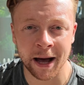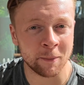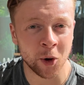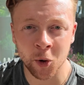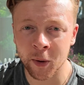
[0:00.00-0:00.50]

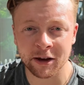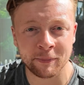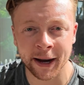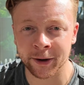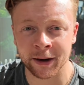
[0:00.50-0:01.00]
I'm always
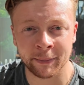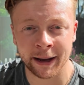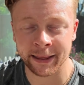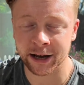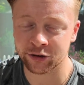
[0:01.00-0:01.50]
banging on
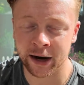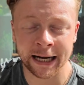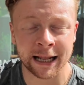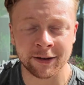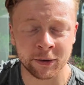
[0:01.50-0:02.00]
about that.
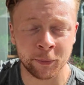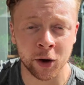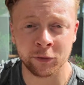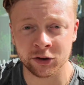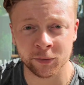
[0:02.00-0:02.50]
Training is the
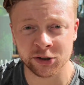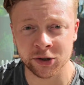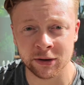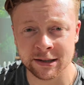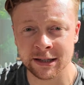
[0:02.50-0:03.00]
perfect
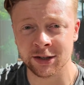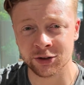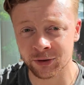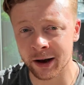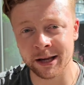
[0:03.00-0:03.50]
opportunity to
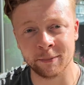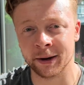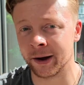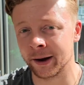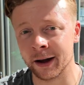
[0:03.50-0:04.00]
try your
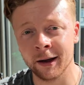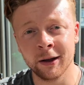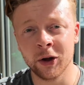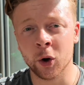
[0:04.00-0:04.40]
banana